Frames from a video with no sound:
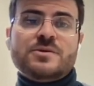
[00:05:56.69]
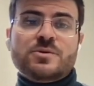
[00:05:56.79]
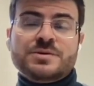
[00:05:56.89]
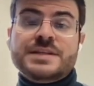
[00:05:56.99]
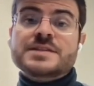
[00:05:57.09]

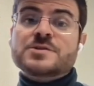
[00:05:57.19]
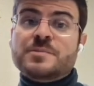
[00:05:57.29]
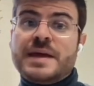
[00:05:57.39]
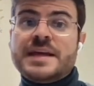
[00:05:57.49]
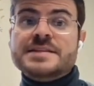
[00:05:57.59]
all these
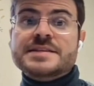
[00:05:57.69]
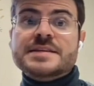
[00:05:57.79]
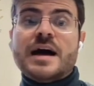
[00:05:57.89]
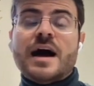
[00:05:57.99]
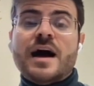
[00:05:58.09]

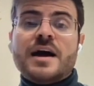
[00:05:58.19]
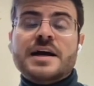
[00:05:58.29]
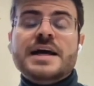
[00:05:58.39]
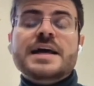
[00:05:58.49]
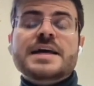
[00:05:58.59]
domains
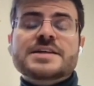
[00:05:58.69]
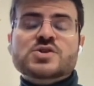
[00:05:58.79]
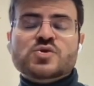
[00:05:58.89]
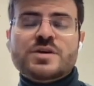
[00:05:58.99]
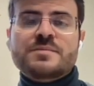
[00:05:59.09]
are
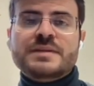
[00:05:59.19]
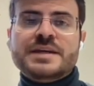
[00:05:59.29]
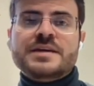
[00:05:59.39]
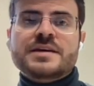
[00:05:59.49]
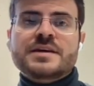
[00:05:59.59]

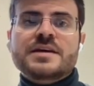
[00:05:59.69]
extremely